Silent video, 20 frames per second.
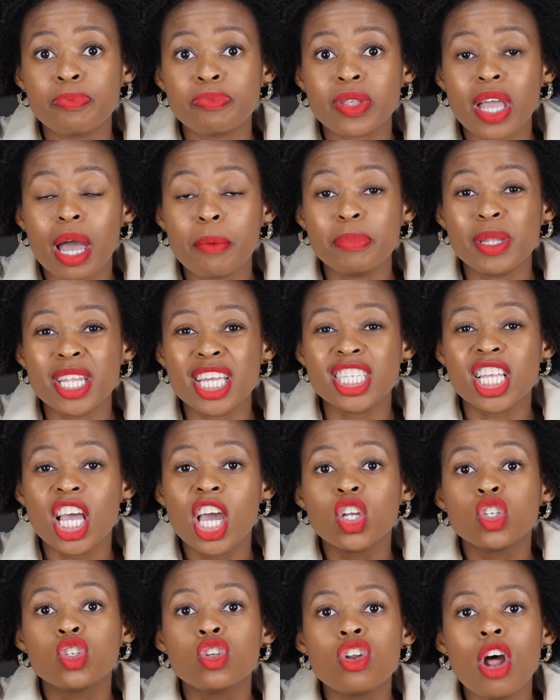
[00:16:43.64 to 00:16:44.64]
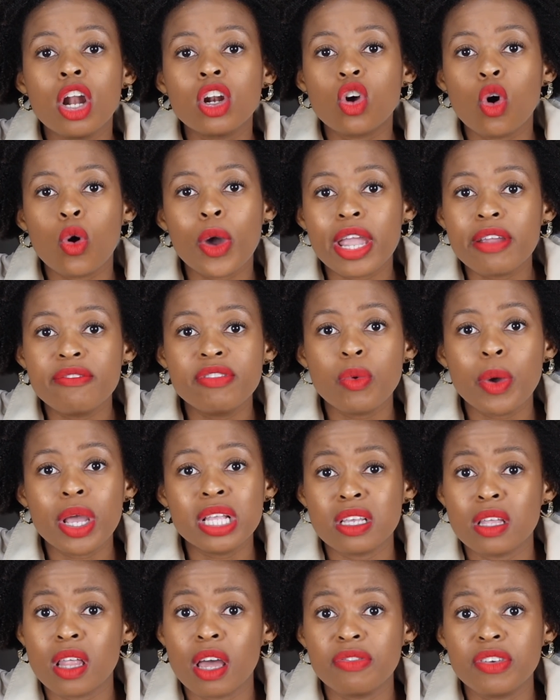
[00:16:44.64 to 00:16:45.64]
companies do not go everywhere in
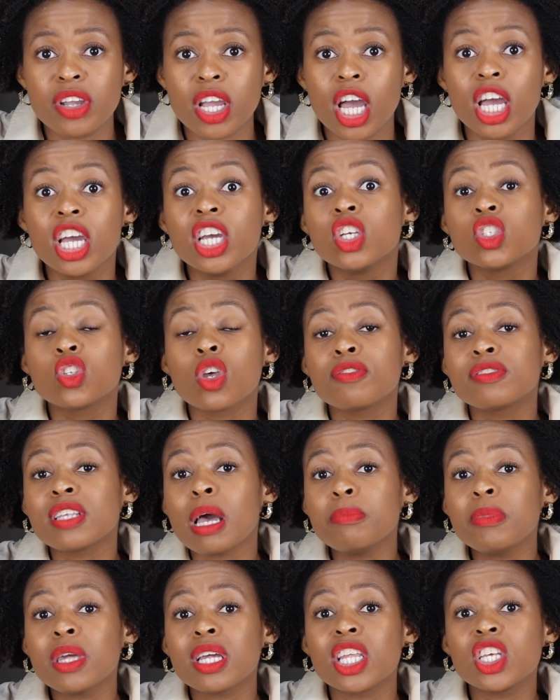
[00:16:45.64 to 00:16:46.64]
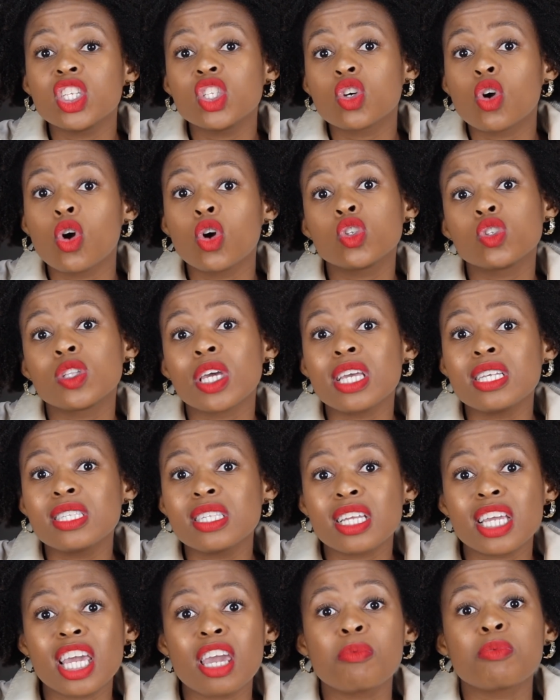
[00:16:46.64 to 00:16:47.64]
South Africa. So if something needs to go to the
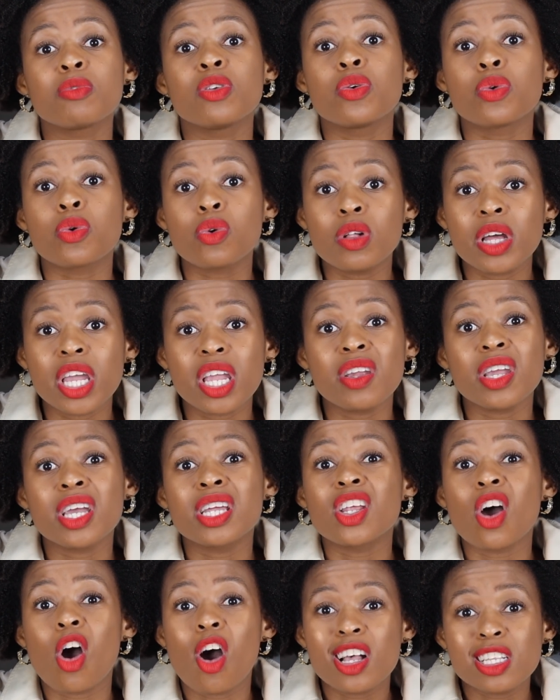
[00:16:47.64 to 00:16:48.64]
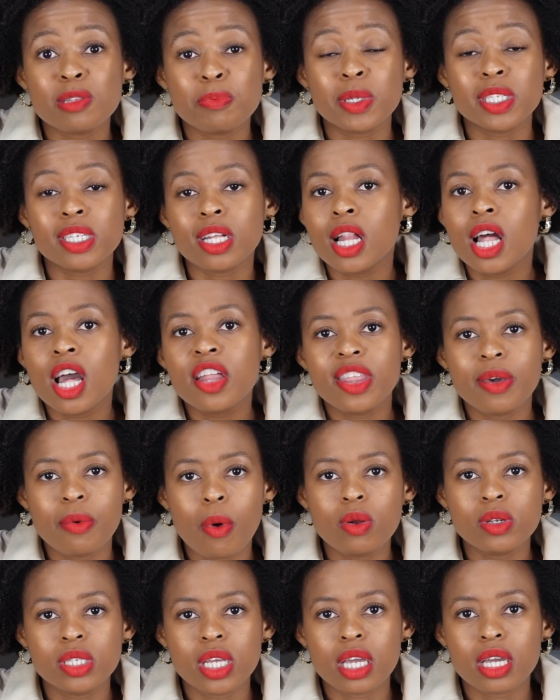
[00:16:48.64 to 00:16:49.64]
Eastern Cape in a rural area in a hospital, they
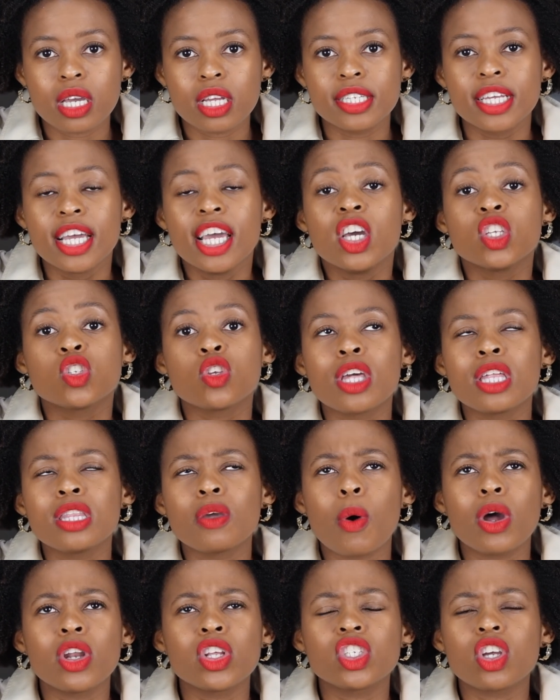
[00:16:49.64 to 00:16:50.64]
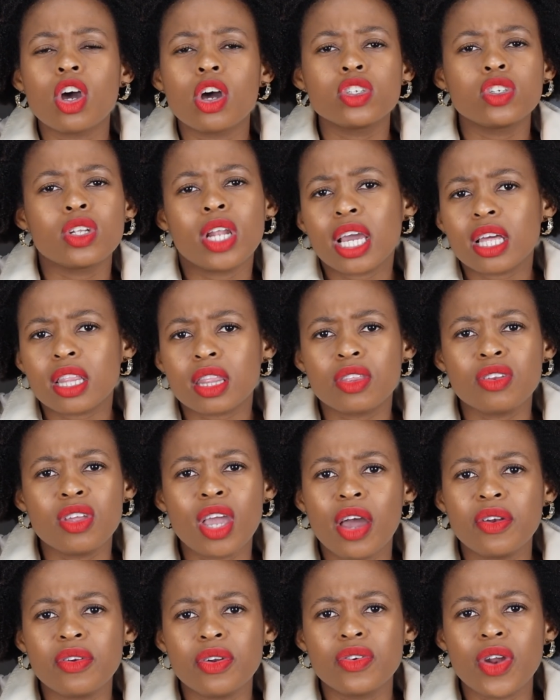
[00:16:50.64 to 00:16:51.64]
won't take it. So then they want to charge you
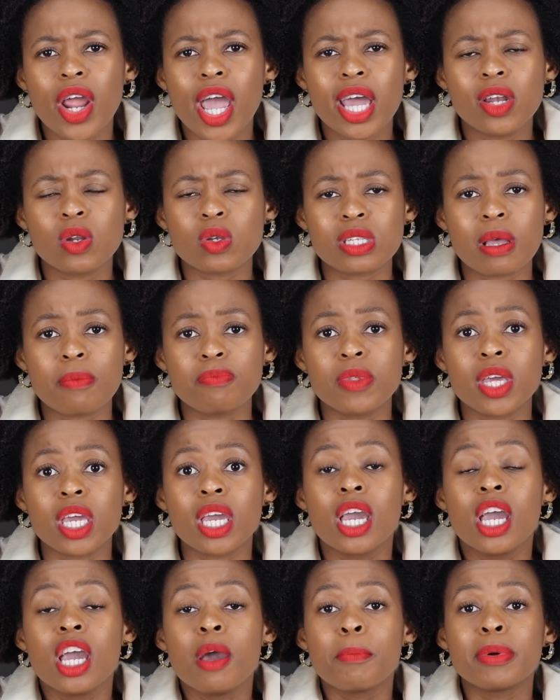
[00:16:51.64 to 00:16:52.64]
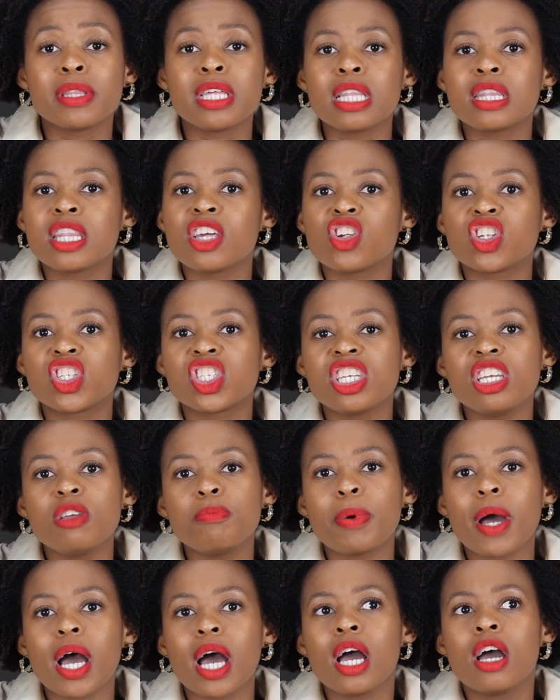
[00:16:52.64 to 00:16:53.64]
300 Rand or something, but then they're
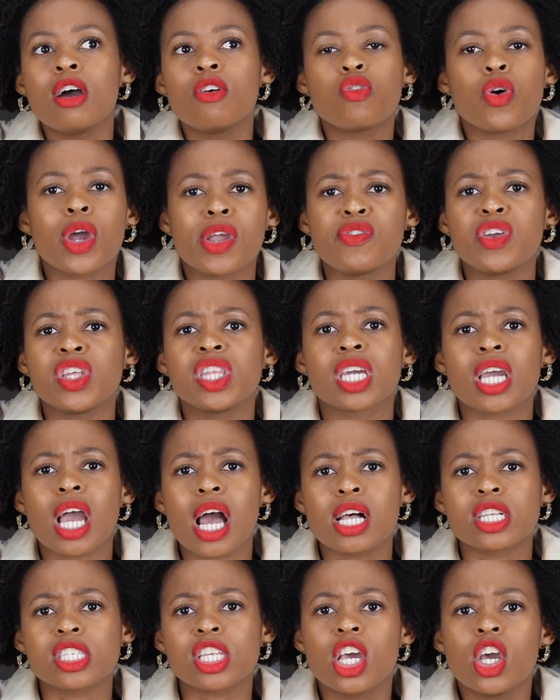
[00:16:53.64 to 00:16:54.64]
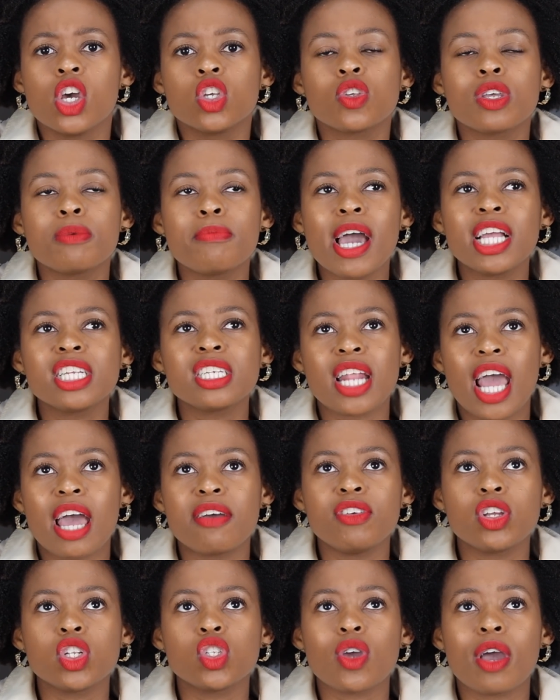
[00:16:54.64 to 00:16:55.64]
cheaper for everything else. So imagine
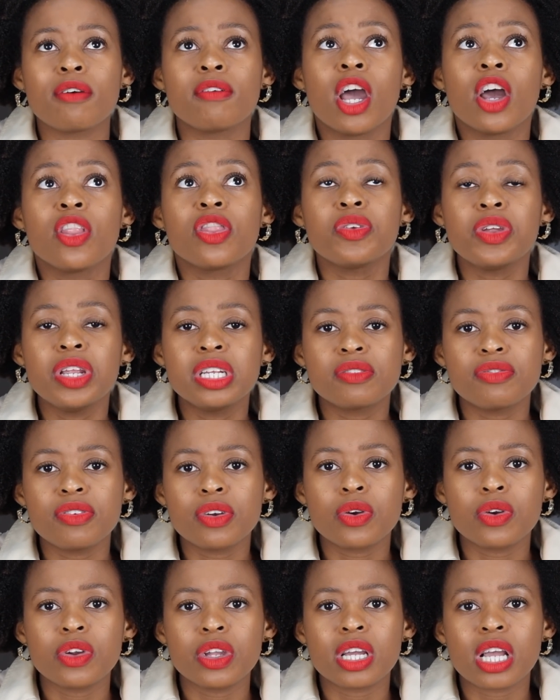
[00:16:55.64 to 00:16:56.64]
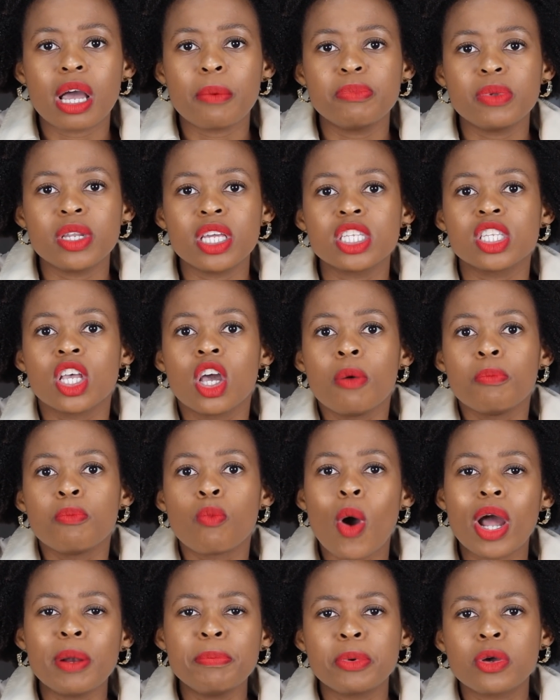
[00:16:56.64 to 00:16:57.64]
having to have 3 different courier companies,
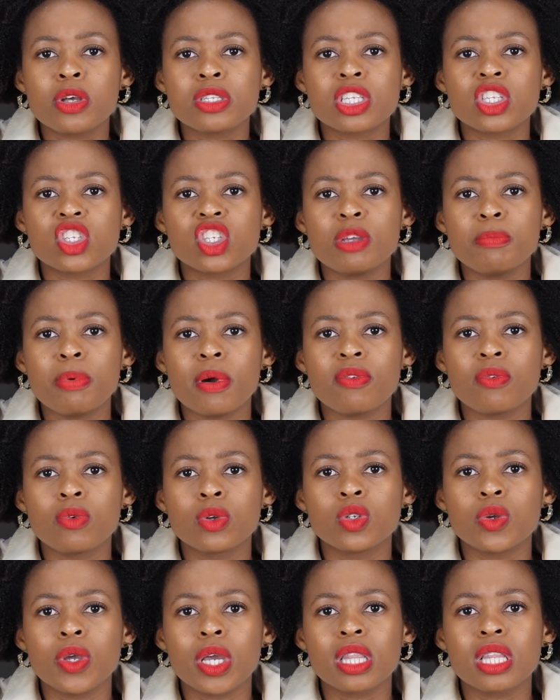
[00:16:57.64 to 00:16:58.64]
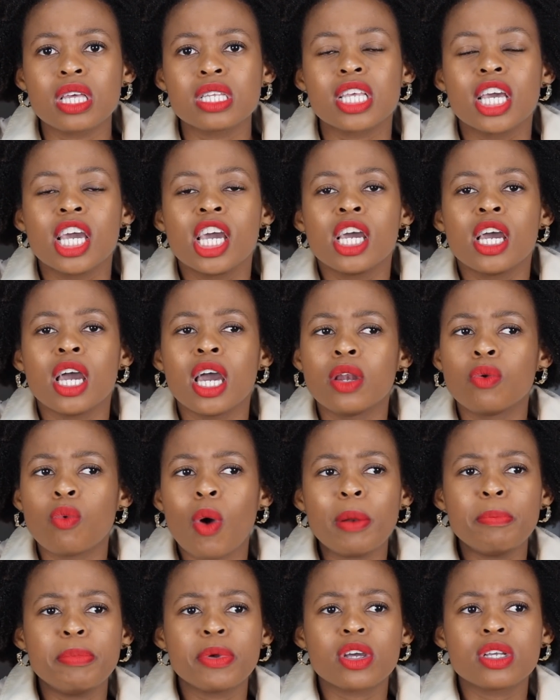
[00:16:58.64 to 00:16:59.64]
one because it's cheaper for doing this, and
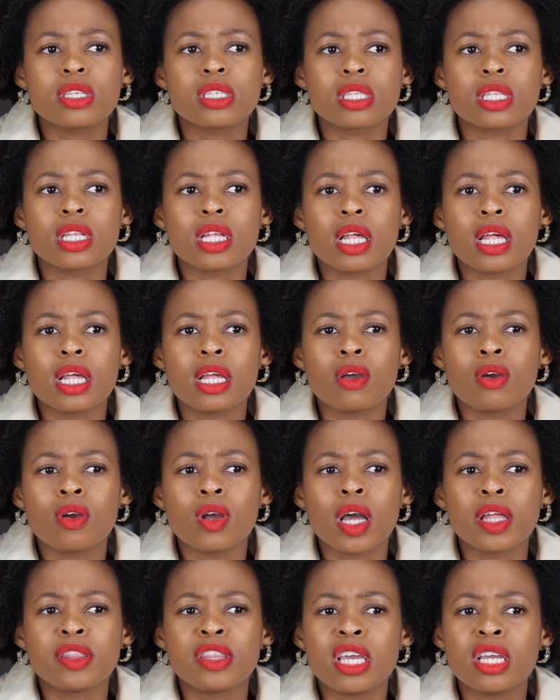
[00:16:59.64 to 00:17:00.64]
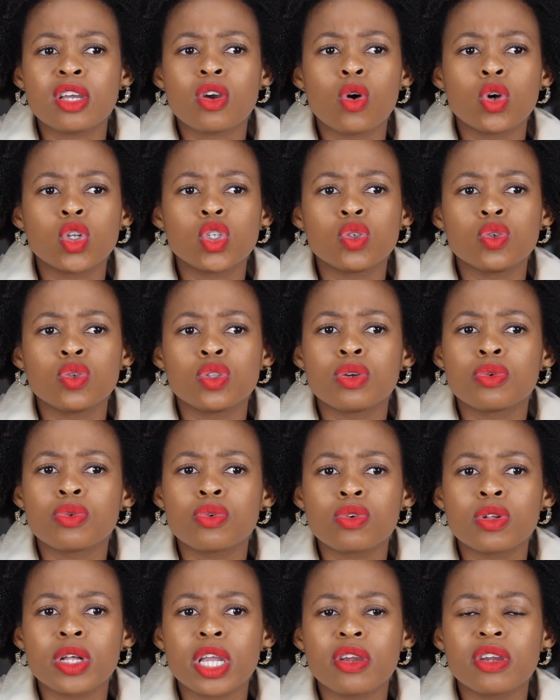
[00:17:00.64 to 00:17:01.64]
one because they go to the
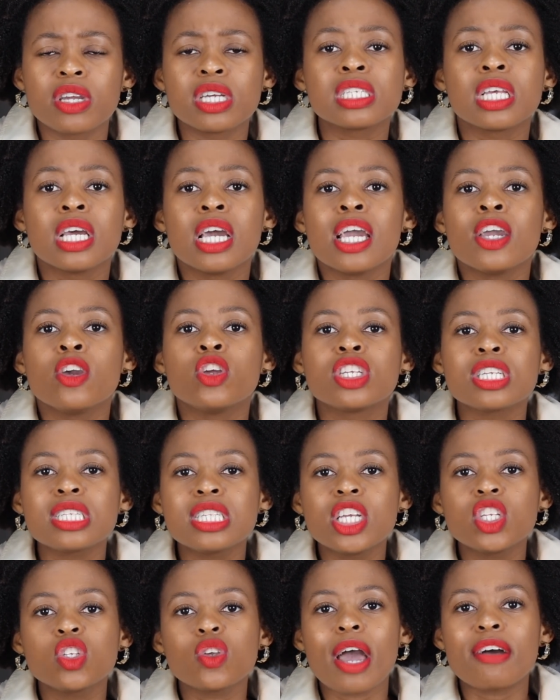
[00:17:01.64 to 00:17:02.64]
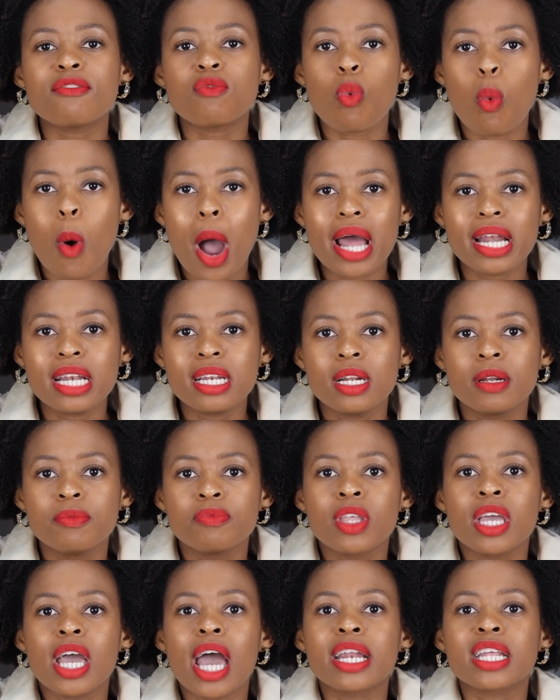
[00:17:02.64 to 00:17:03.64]
rural areas. You just need to have one
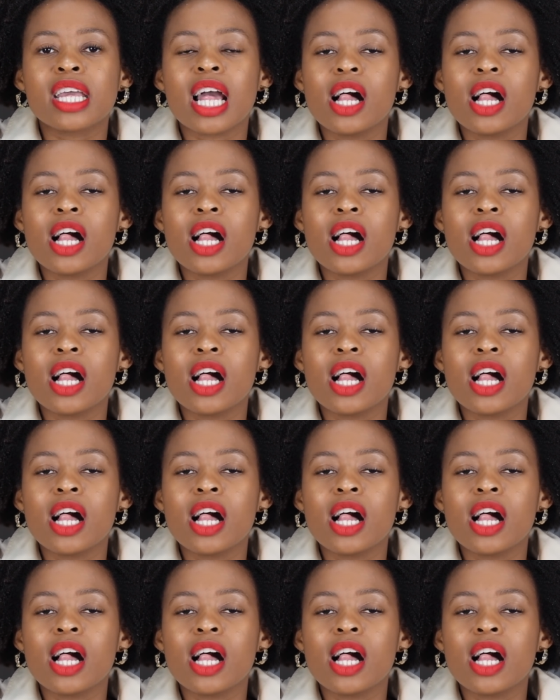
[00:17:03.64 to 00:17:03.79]
and